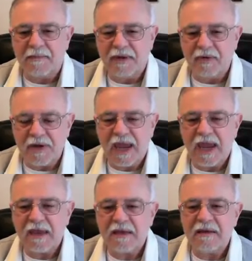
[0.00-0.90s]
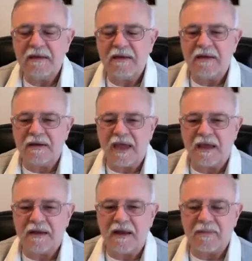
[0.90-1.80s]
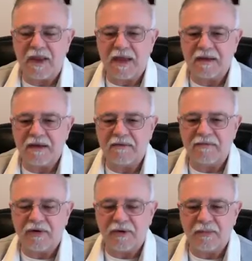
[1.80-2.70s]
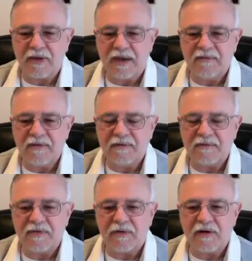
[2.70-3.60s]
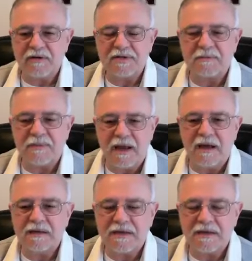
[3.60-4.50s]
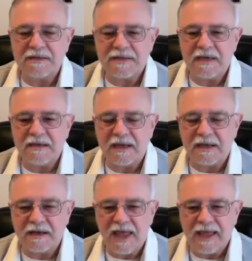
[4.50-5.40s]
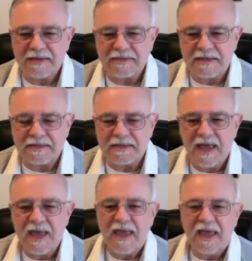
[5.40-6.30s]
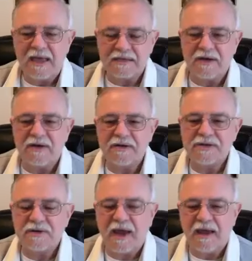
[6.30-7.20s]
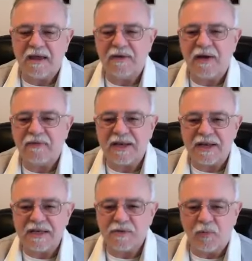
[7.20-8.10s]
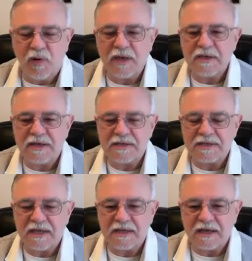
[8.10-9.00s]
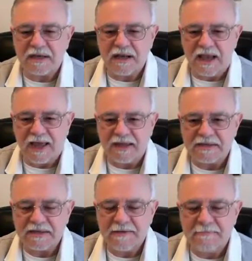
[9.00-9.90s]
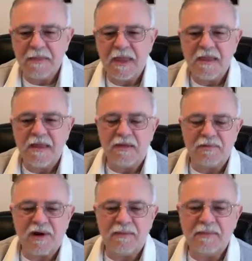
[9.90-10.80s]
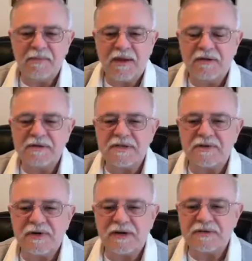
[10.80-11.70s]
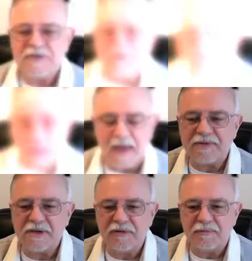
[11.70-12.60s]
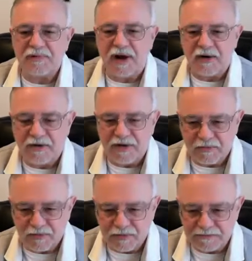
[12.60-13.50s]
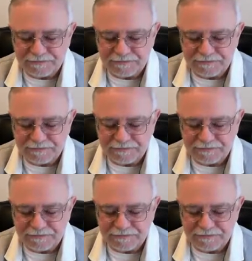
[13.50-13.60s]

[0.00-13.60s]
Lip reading: You can get a plan confirmed even if there are some non-consenting classes, as long as you have at least one consenting class. The problem there is it triggers some absolute priority rule.